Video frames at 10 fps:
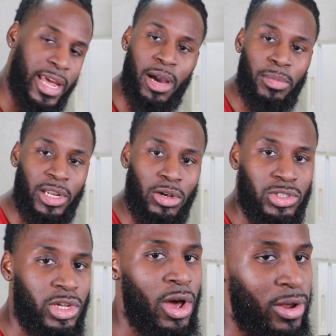down below,
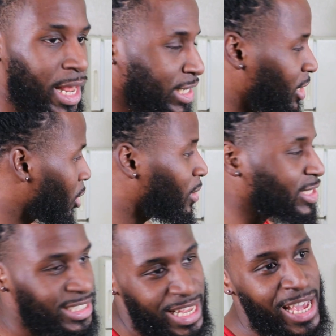so y'all can actually know
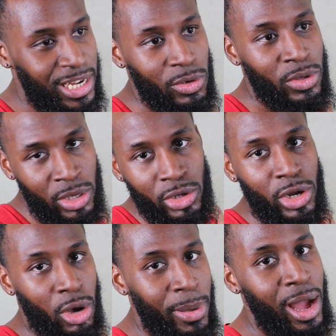exactly, you
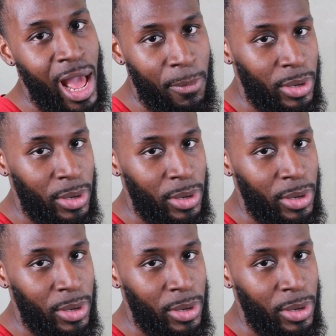know, about how